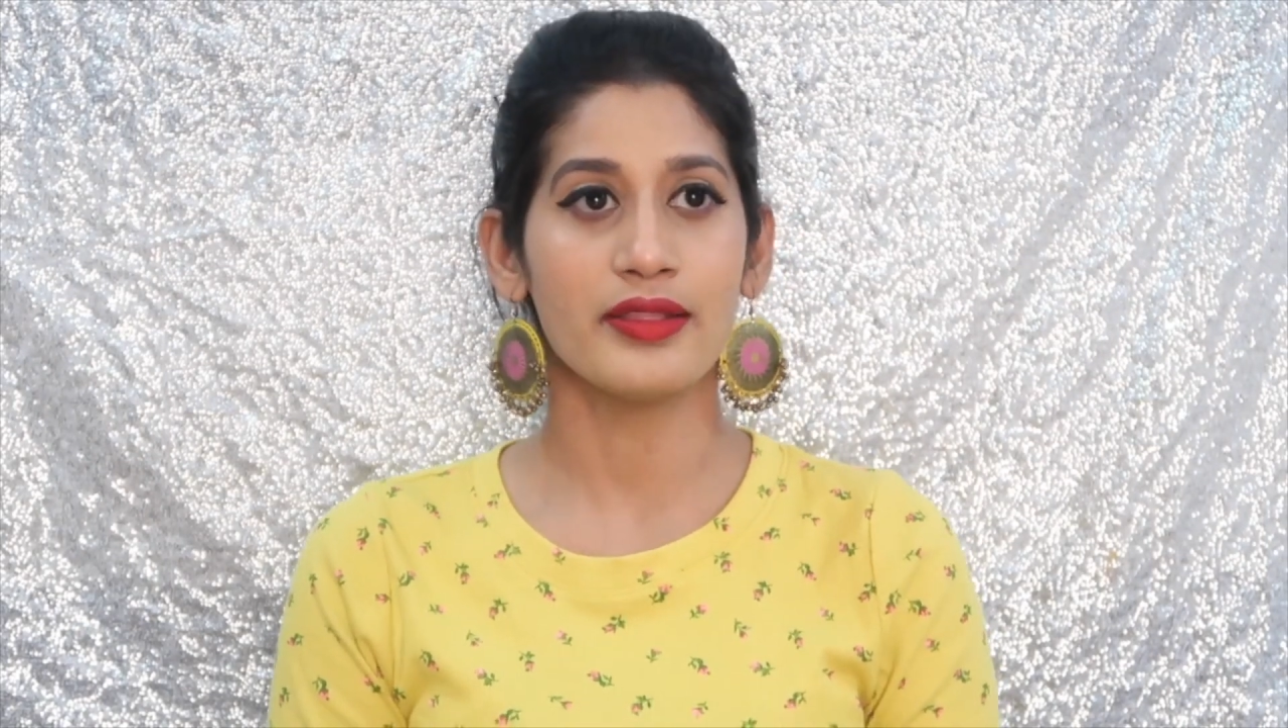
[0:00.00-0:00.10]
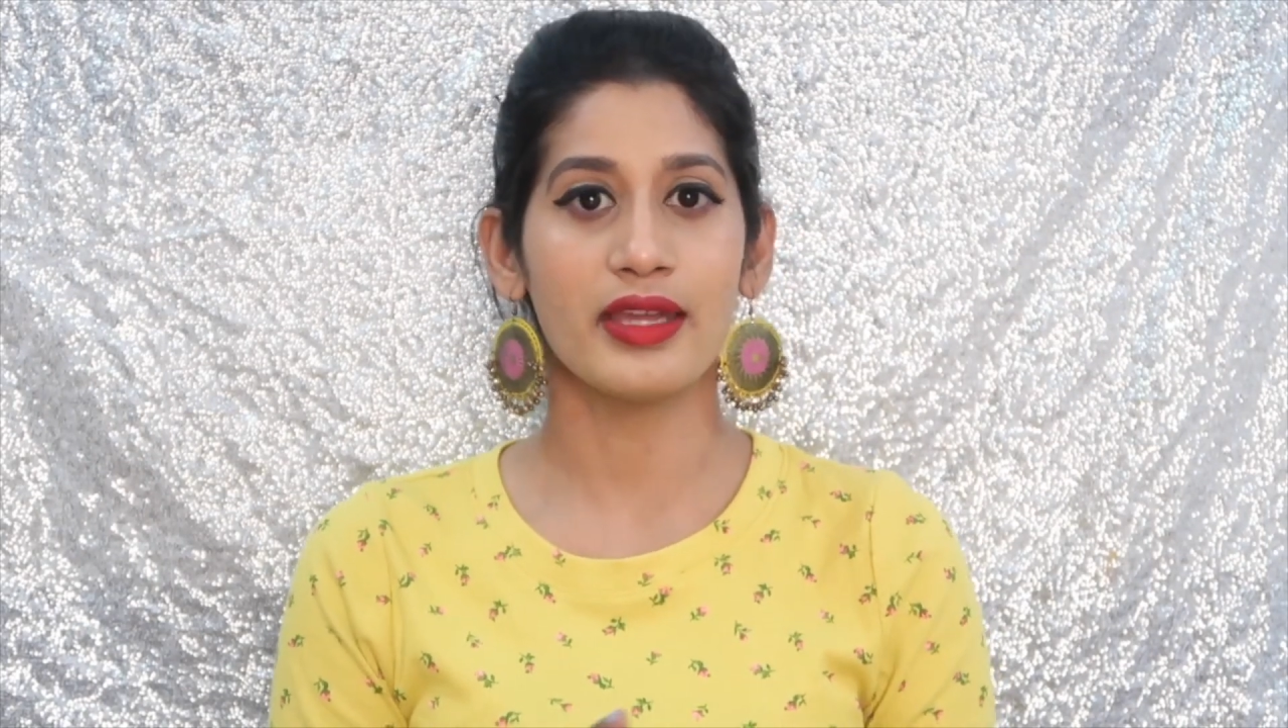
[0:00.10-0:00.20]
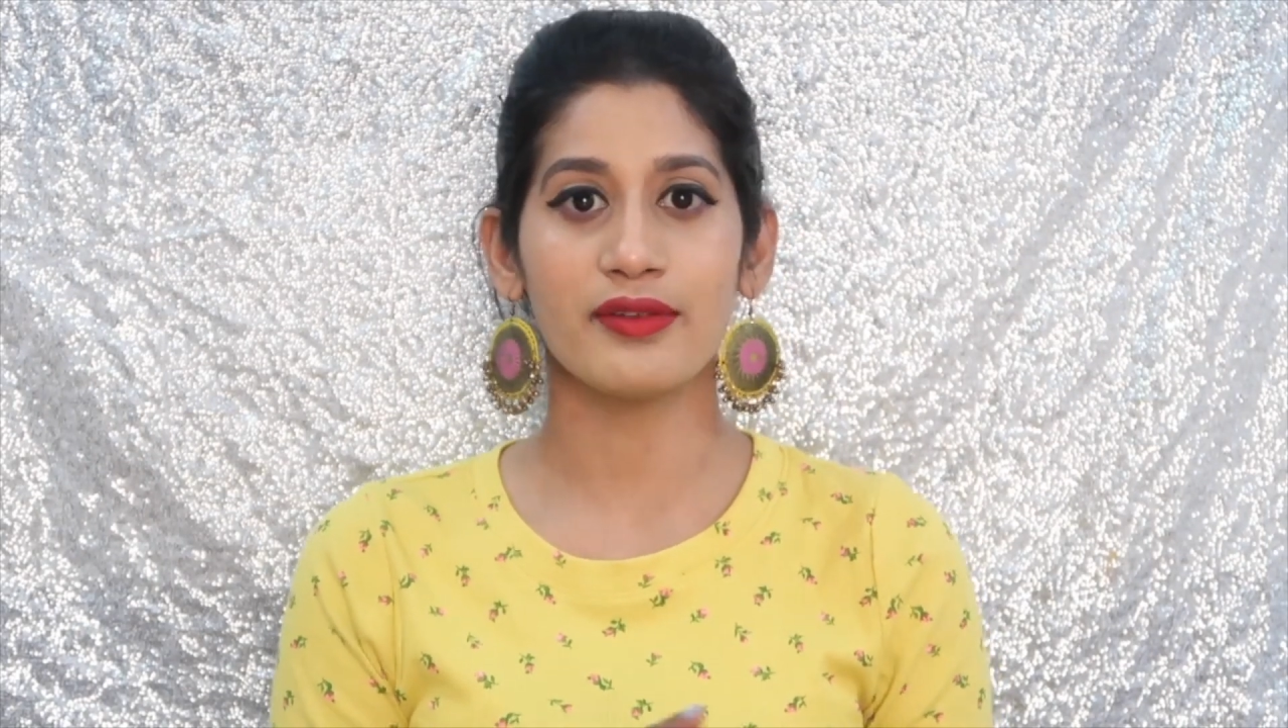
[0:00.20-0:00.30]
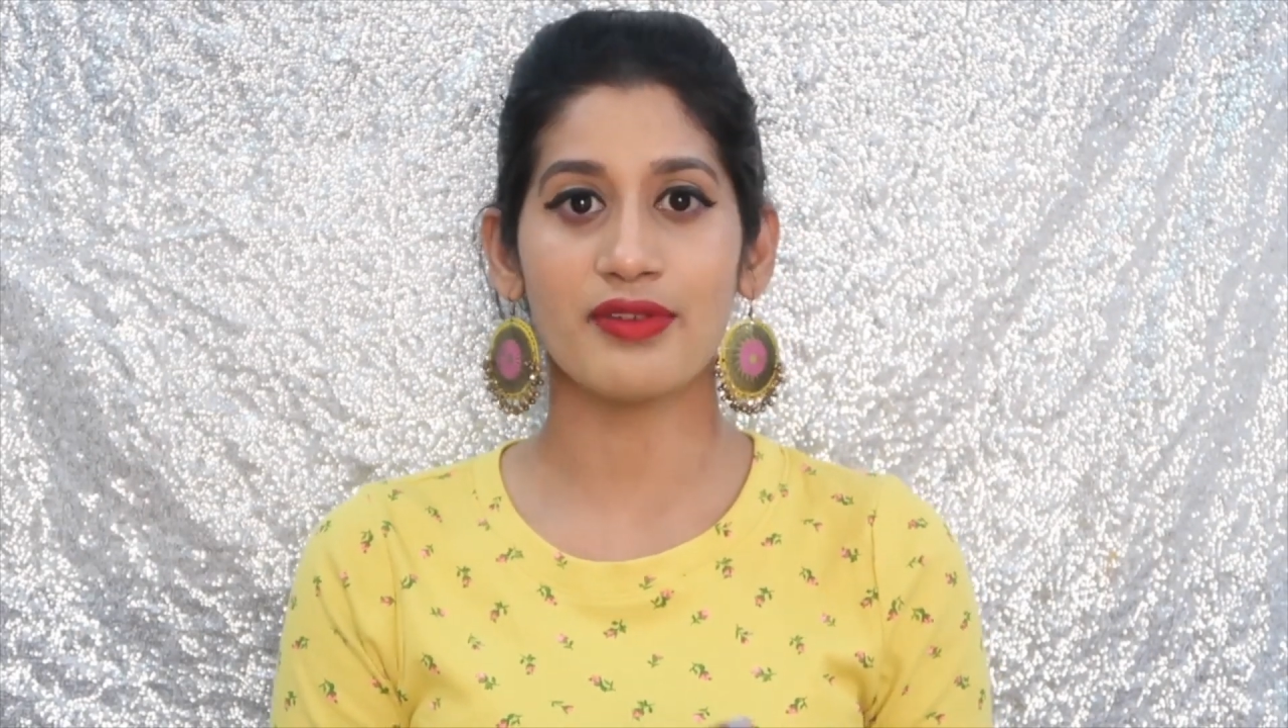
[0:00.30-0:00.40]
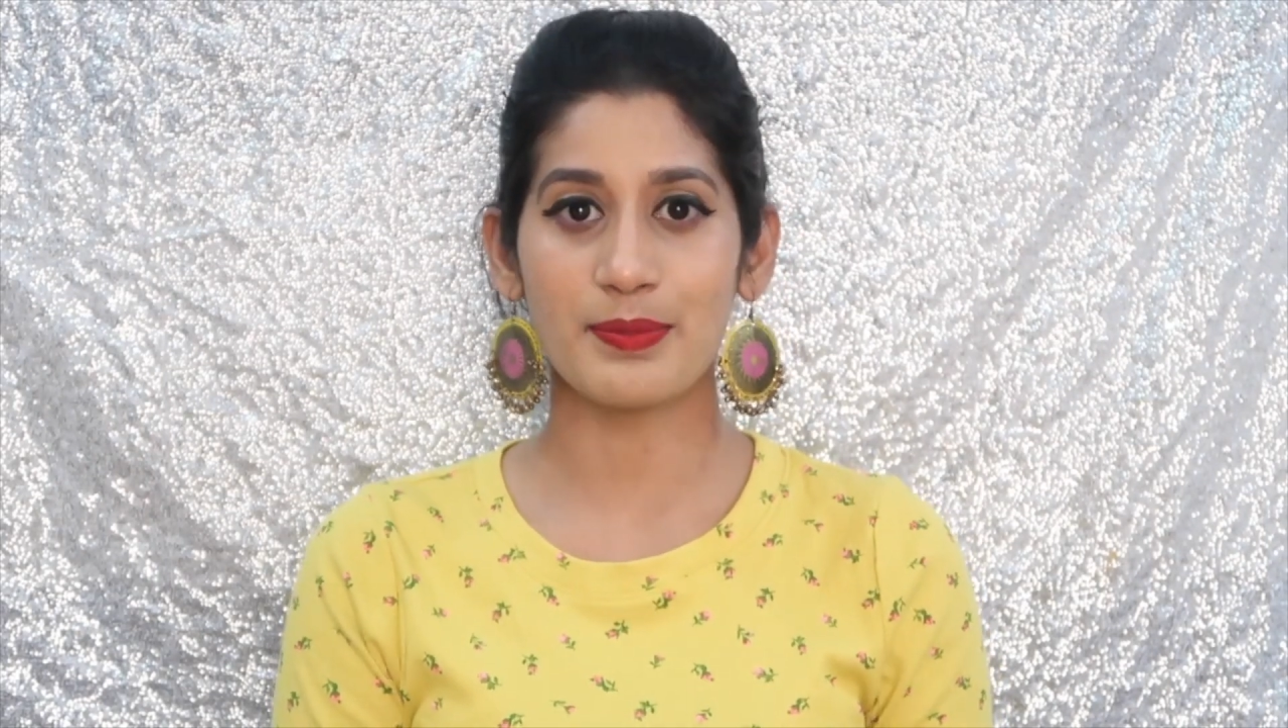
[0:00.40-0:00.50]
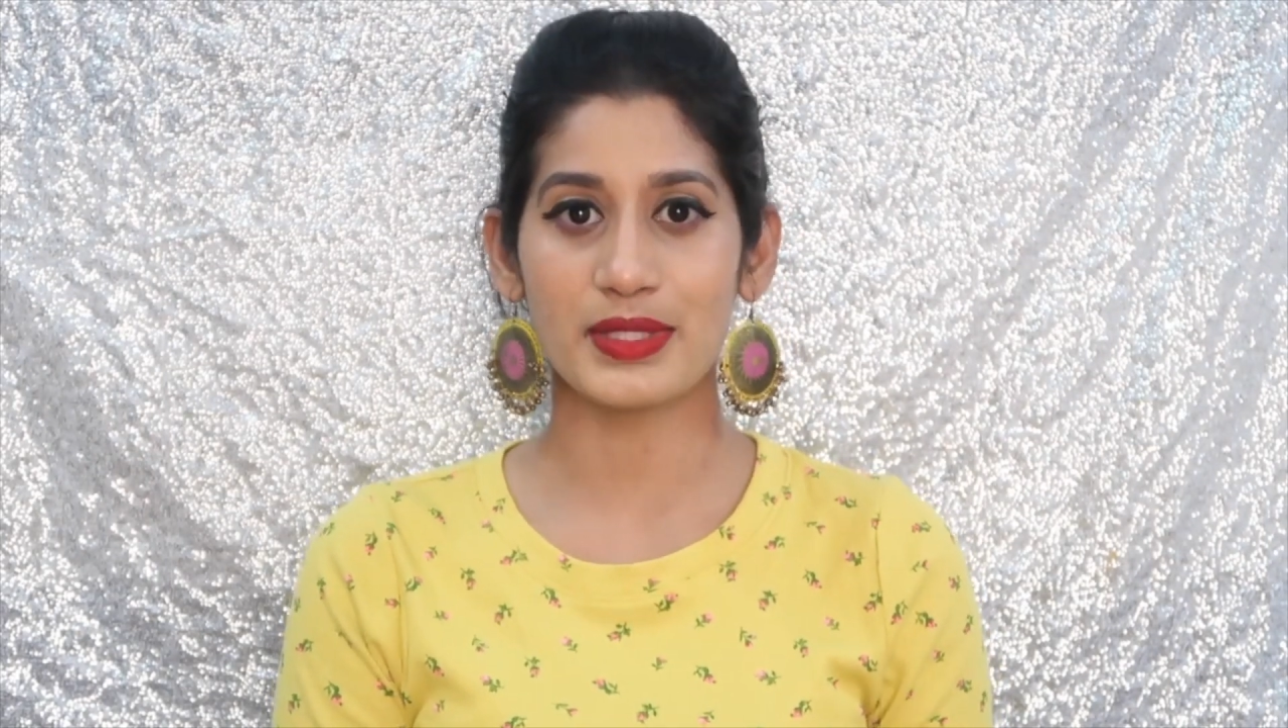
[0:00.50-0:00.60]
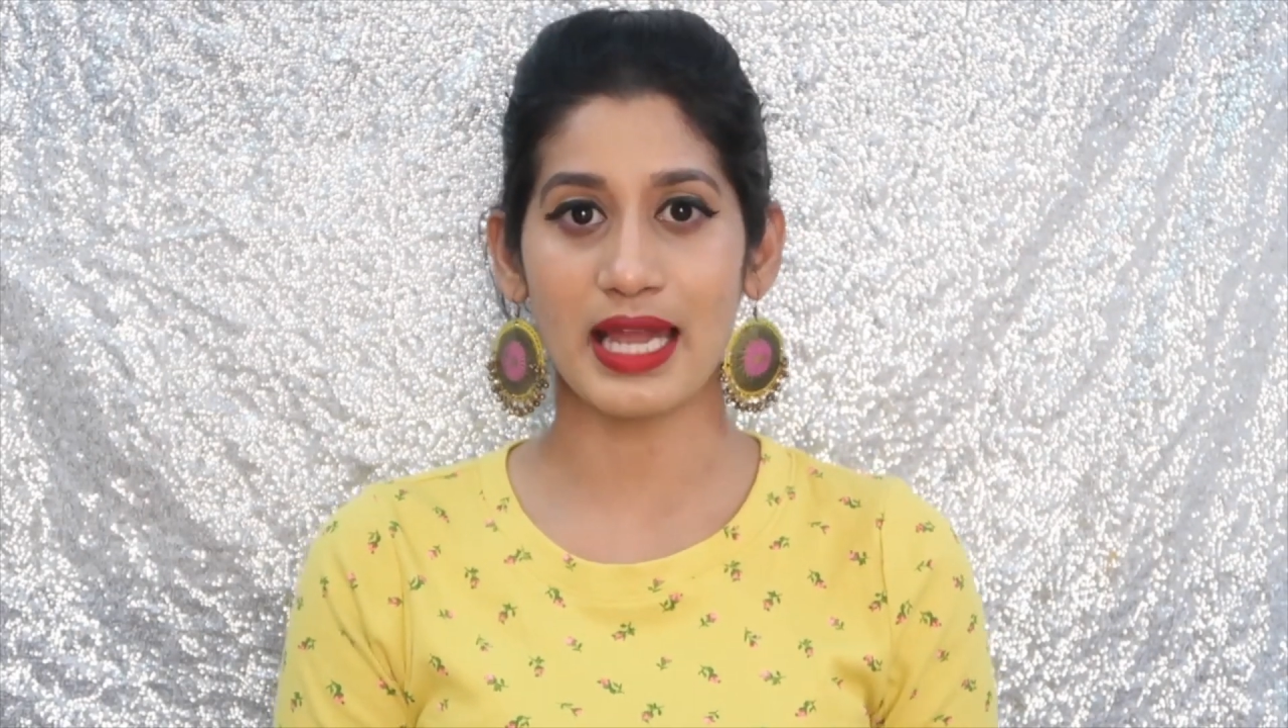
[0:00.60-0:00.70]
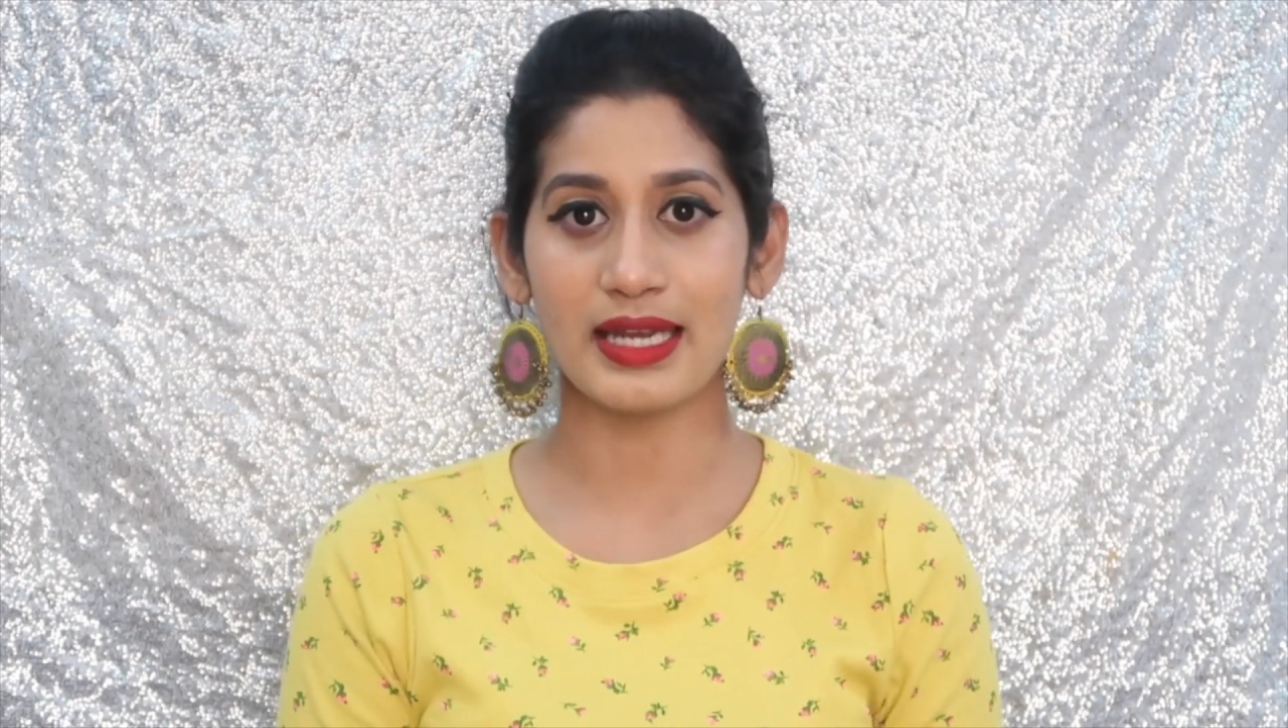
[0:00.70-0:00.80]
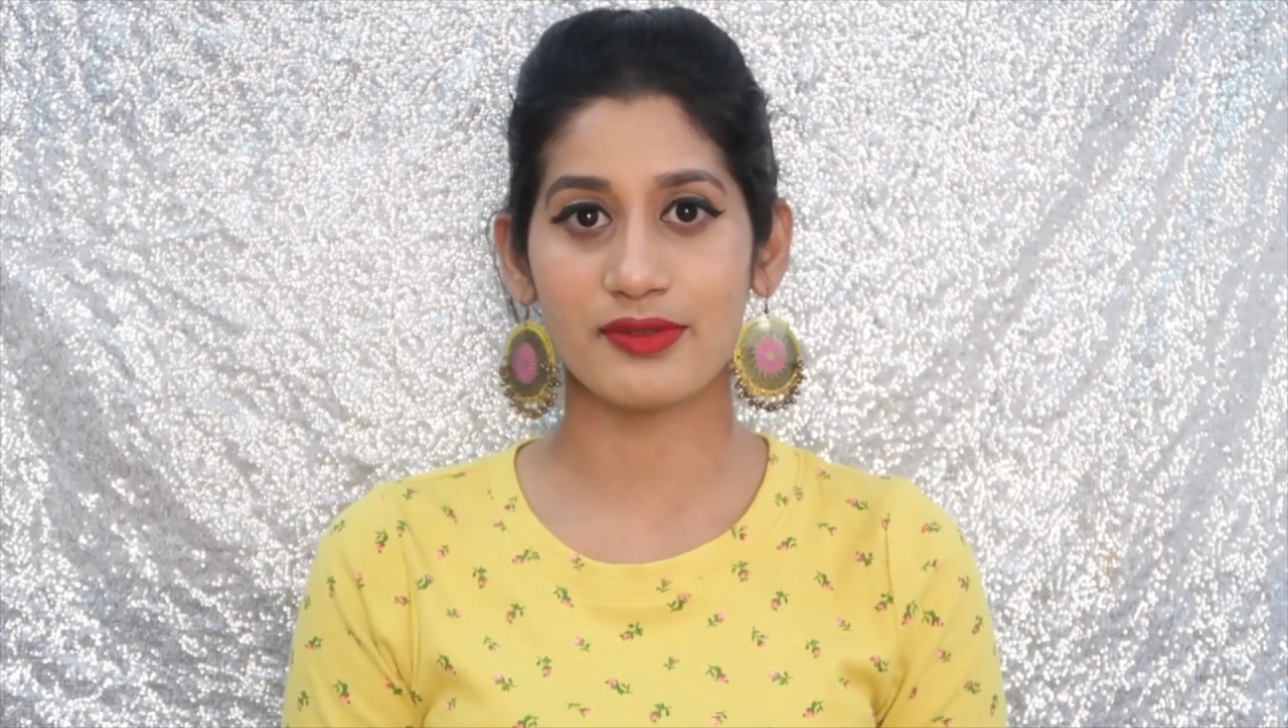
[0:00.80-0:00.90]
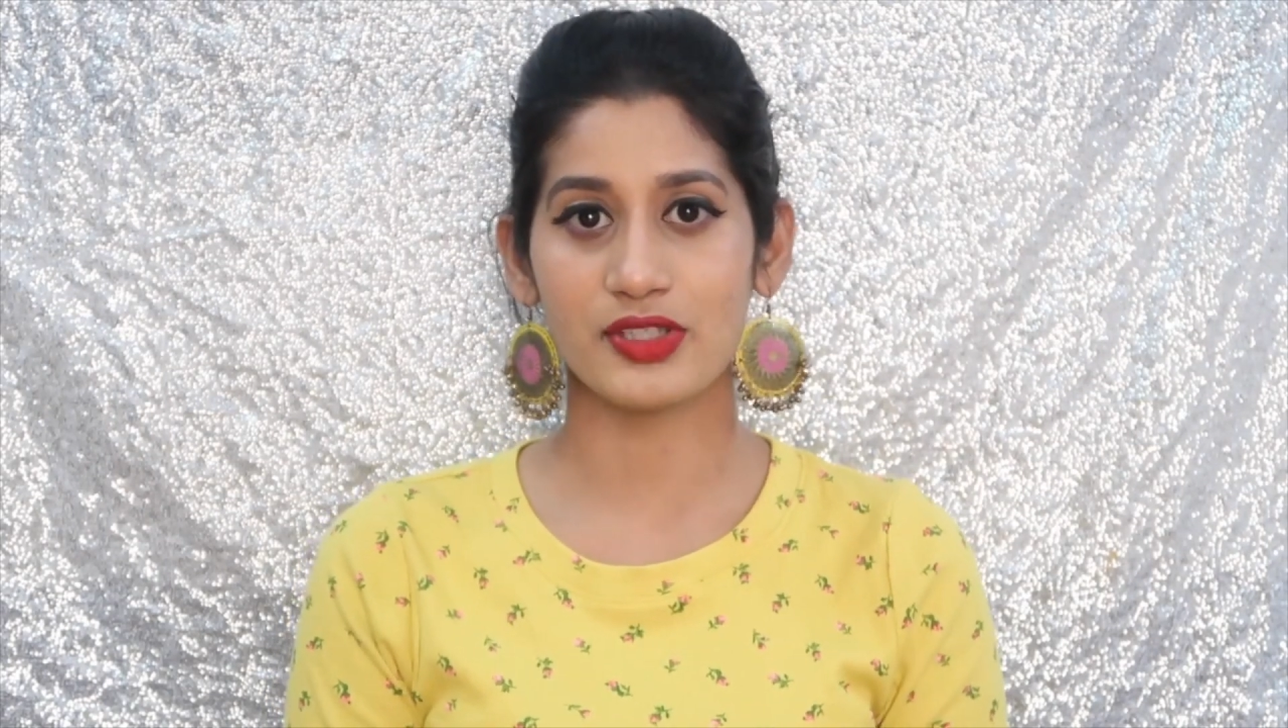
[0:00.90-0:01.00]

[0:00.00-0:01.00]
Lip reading: their website,